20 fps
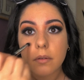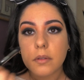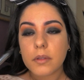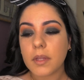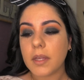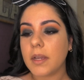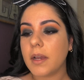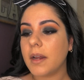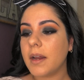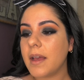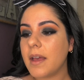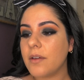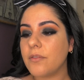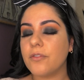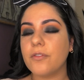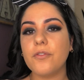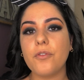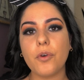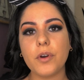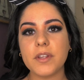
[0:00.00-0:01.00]
Thank God I have
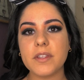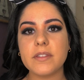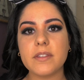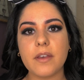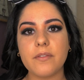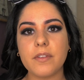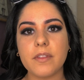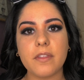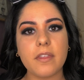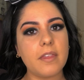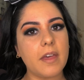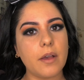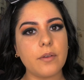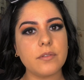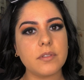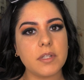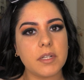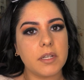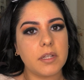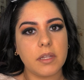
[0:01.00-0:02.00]

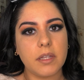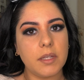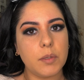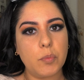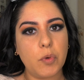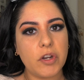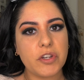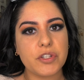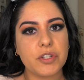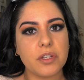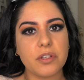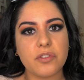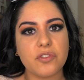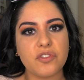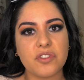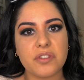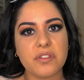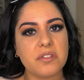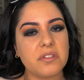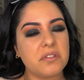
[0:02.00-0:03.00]
47,000 clean brushes
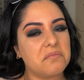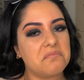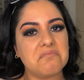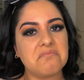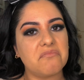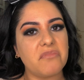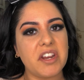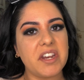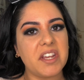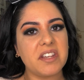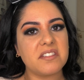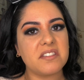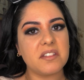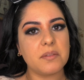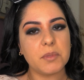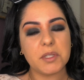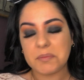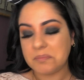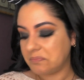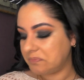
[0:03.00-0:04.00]
just right next to
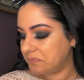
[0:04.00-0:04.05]
me.